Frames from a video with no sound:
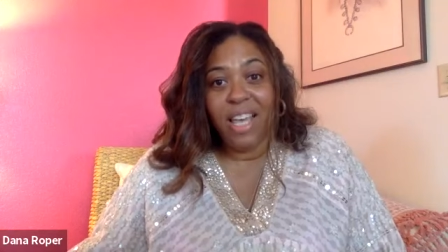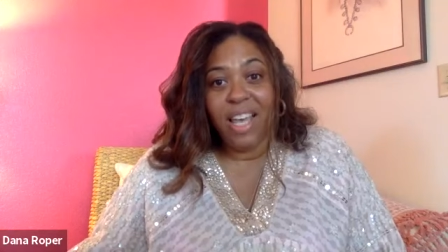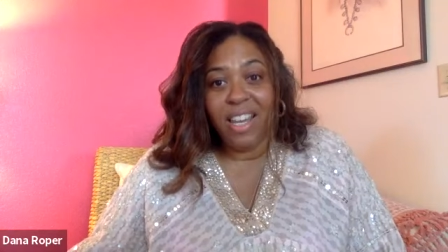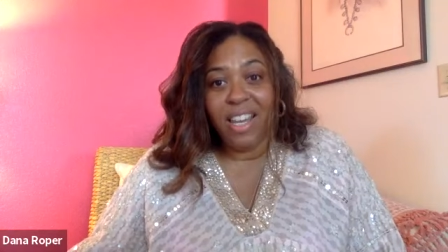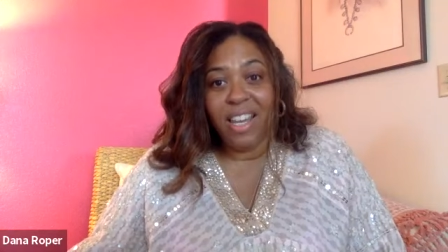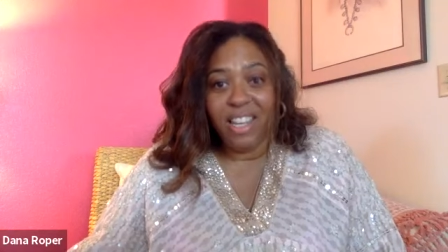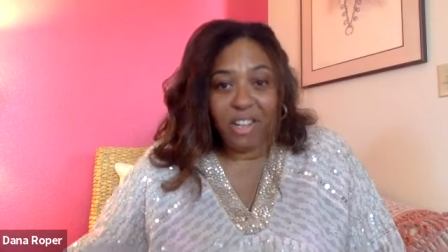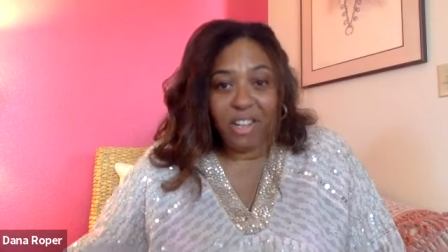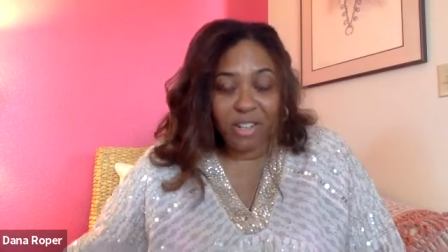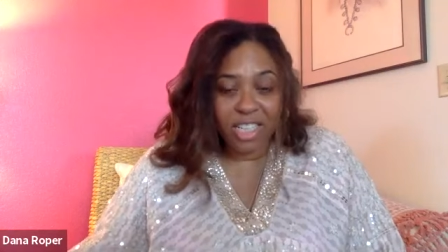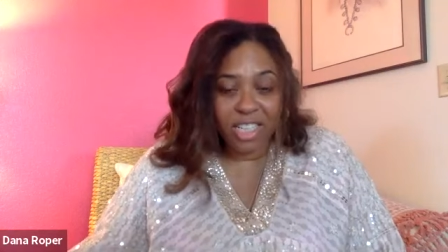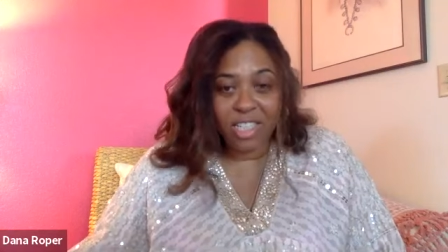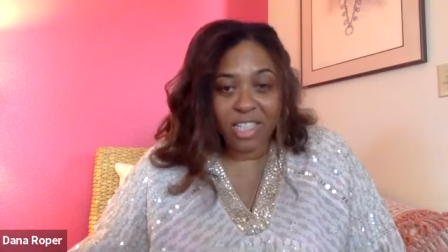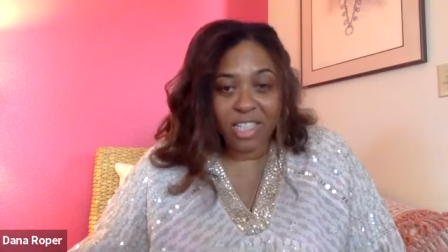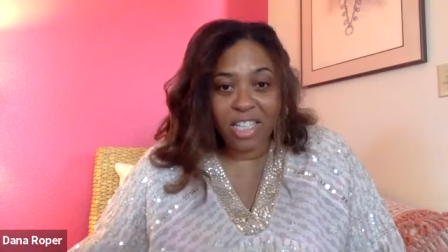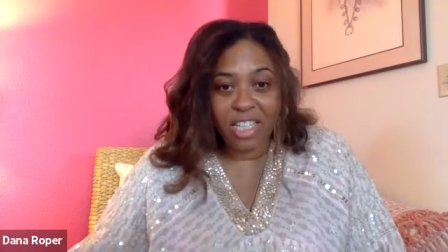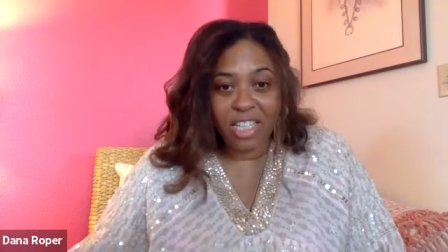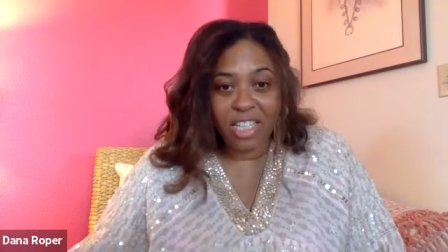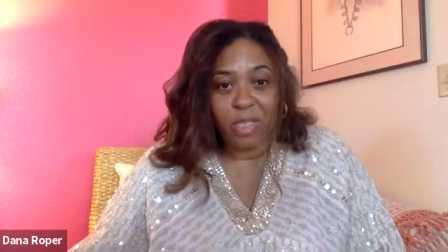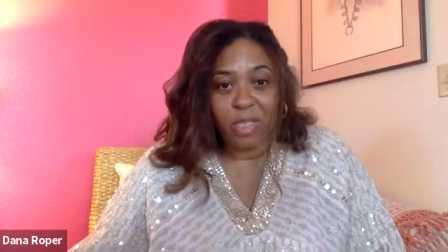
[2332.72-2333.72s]
and increased
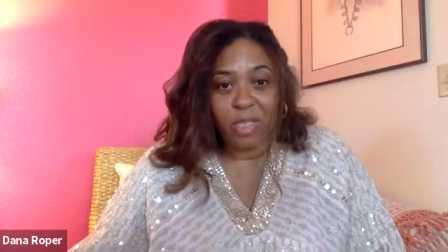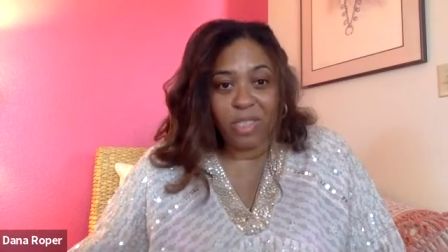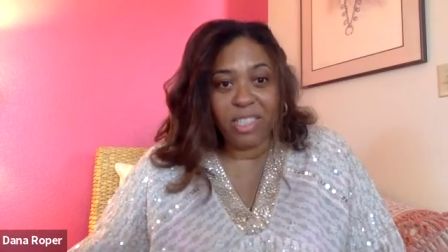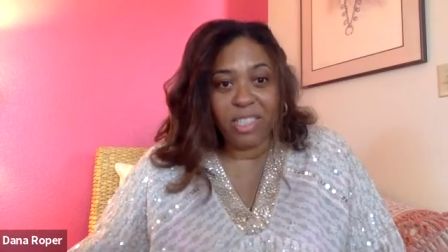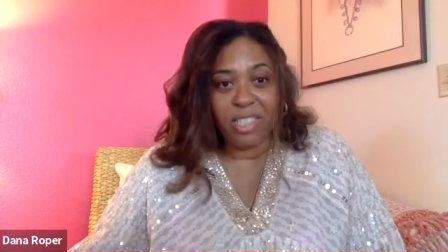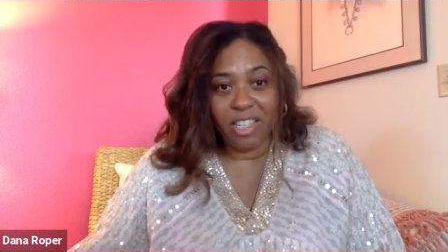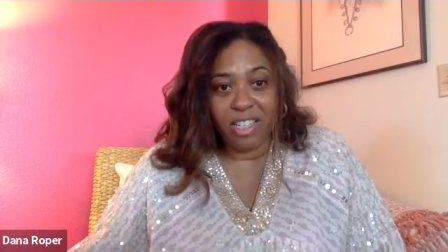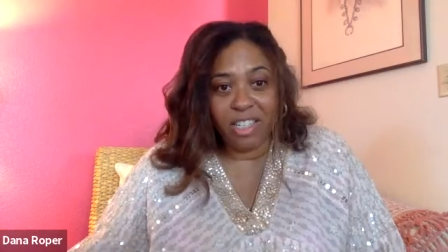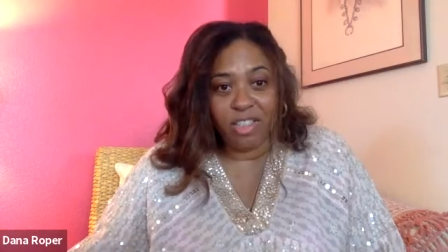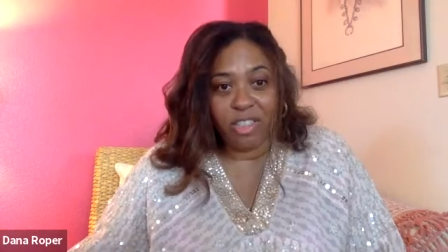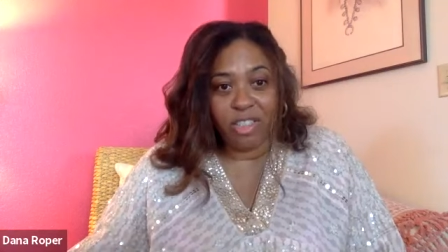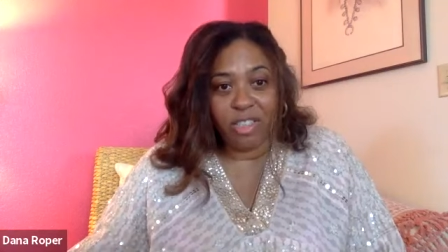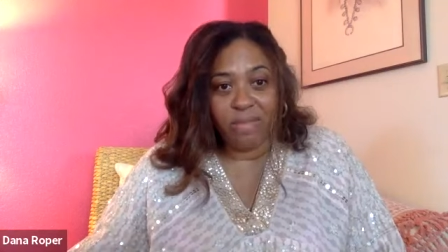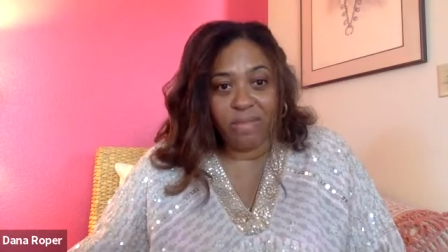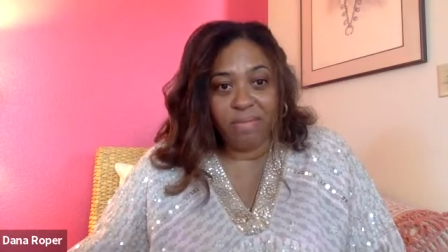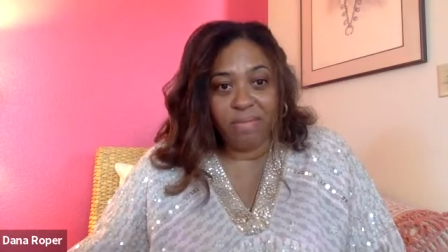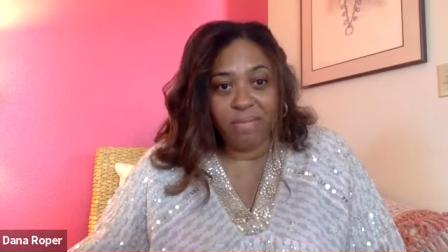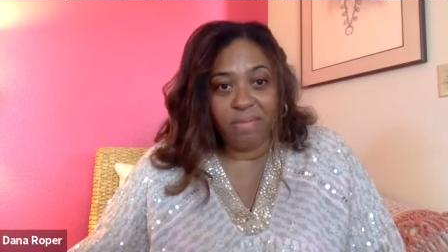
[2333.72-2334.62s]
hospitalization.